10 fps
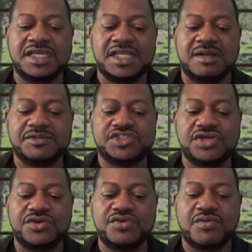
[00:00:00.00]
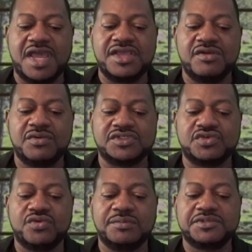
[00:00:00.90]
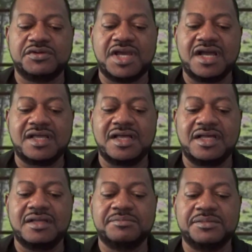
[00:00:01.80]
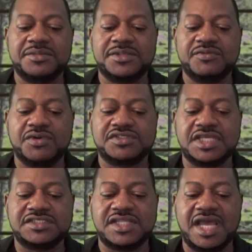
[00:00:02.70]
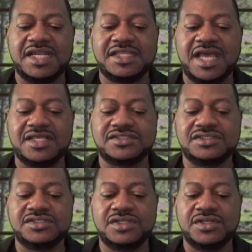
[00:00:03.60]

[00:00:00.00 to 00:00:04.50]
and I'm gonna show you right here was crypto dot com where it says ninety thousand.